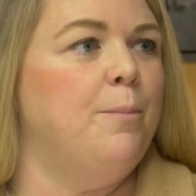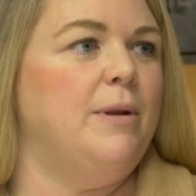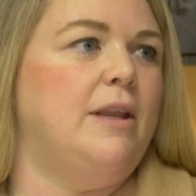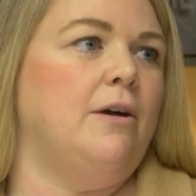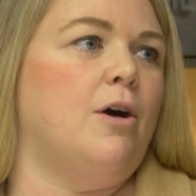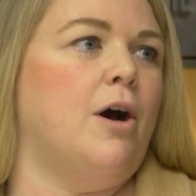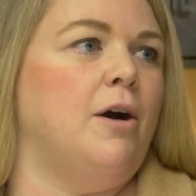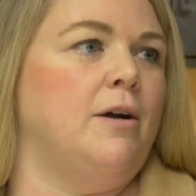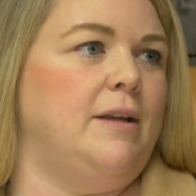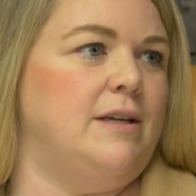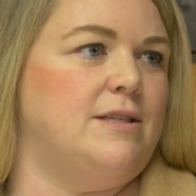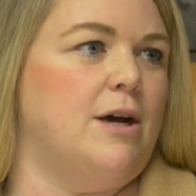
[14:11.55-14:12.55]
but there are
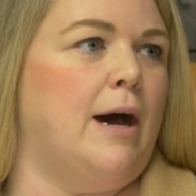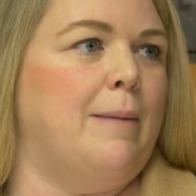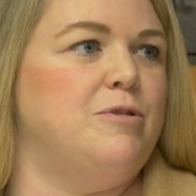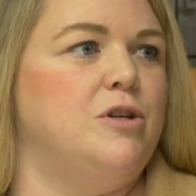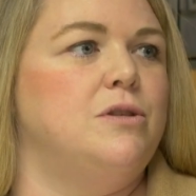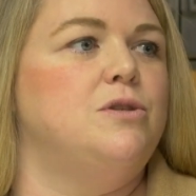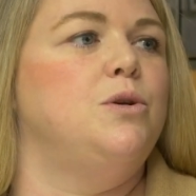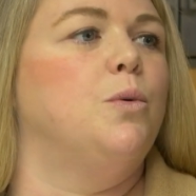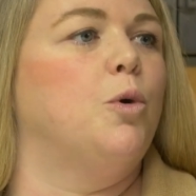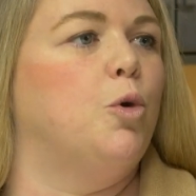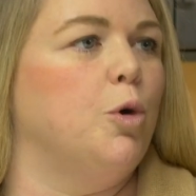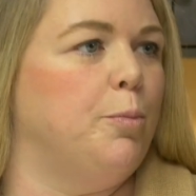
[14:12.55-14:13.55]
at least options to
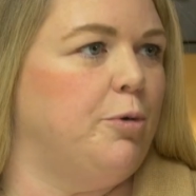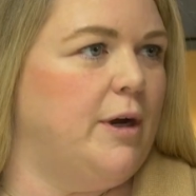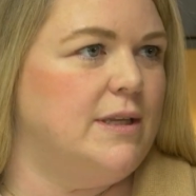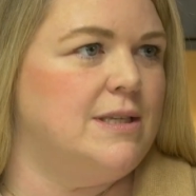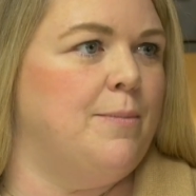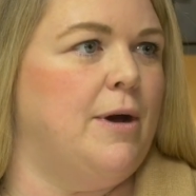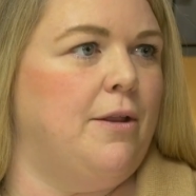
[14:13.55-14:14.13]
incorporate some